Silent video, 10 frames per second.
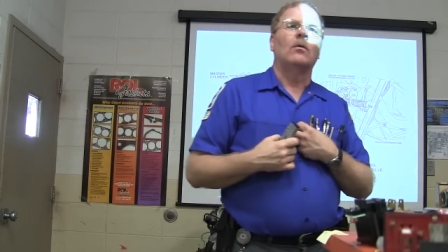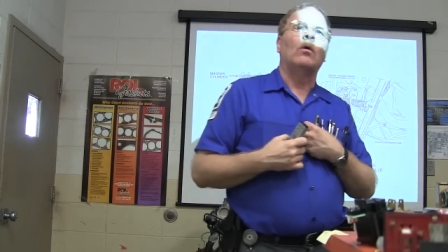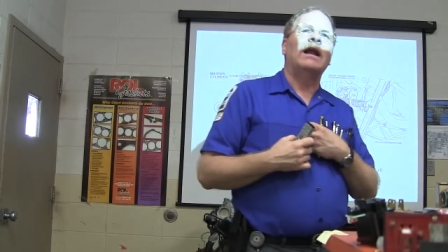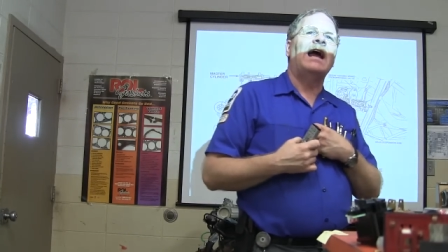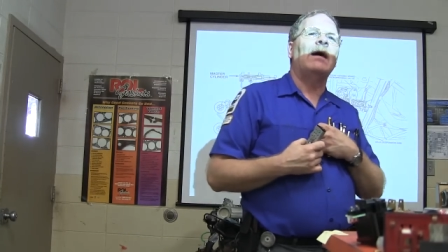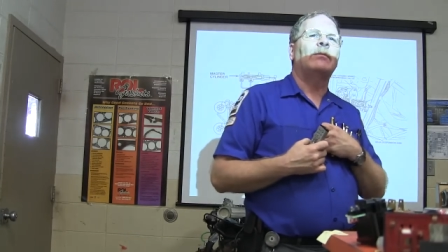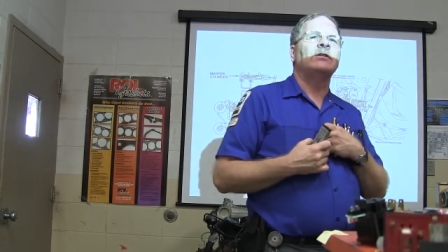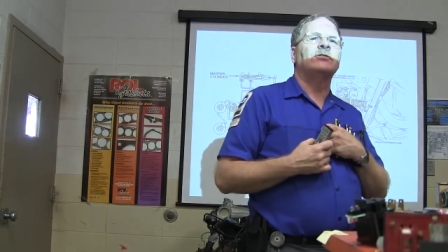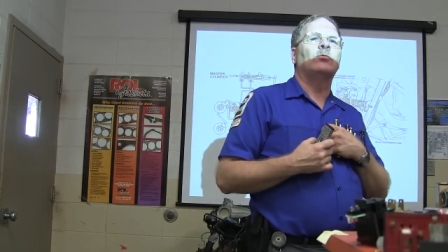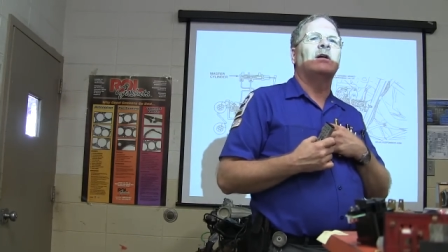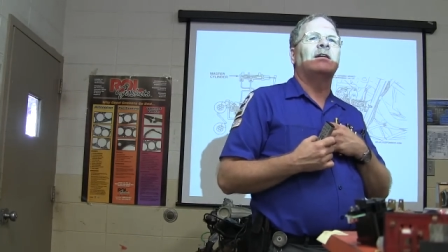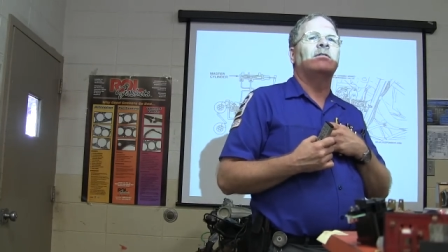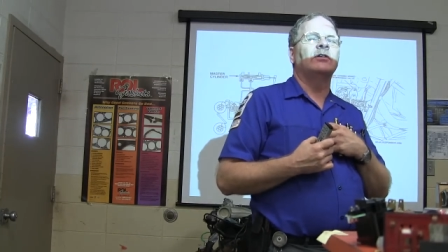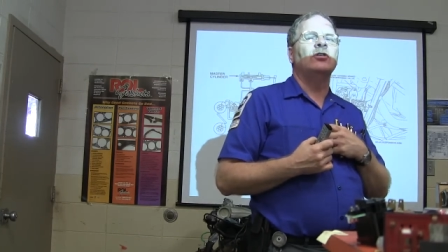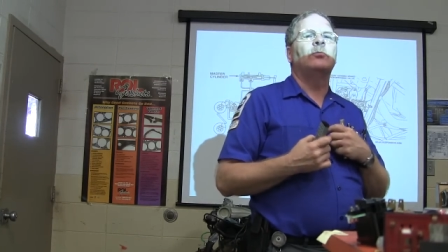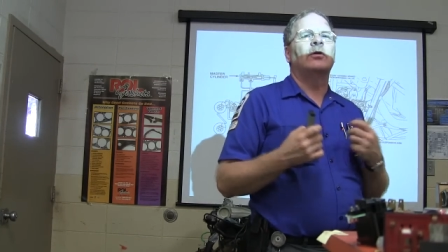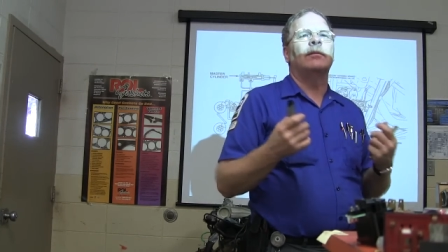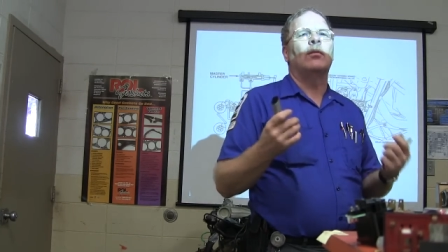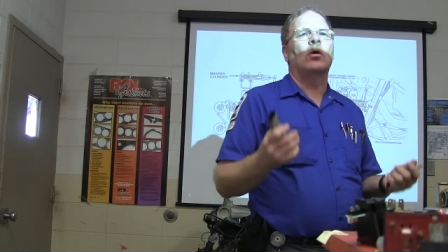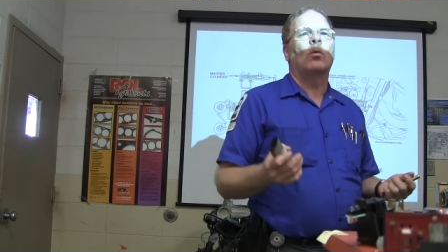What happens whenever you
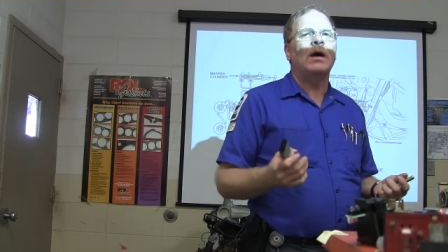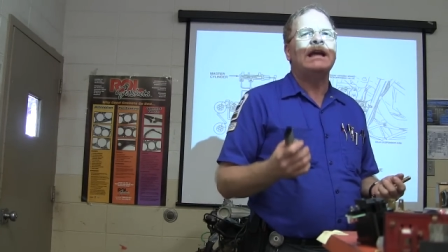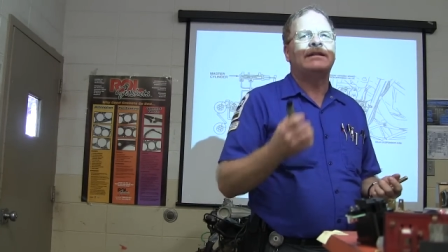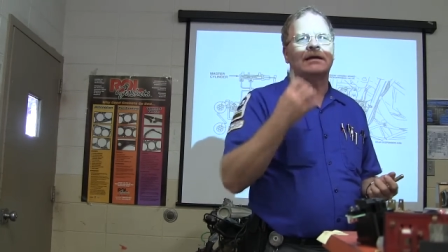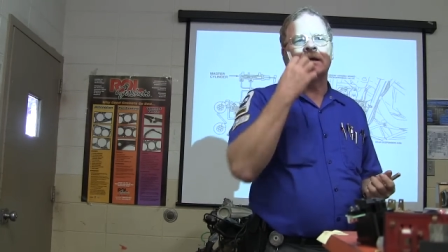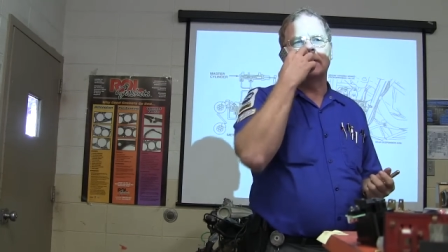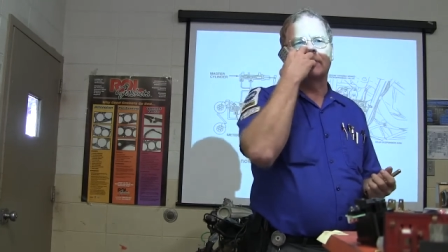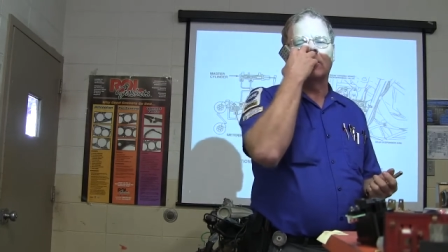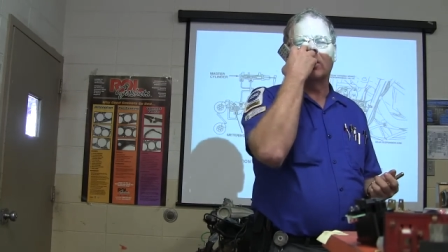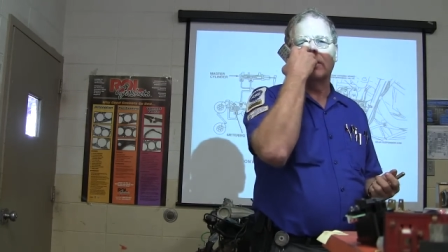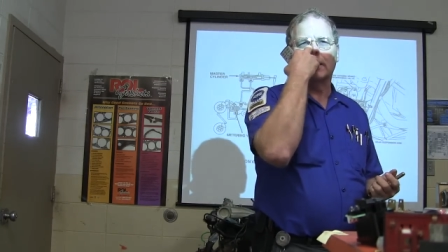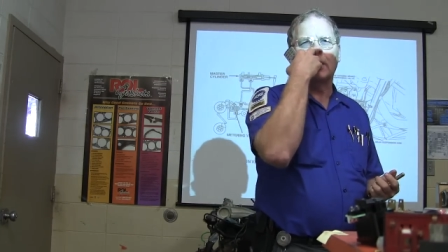put more weight in the trunk of the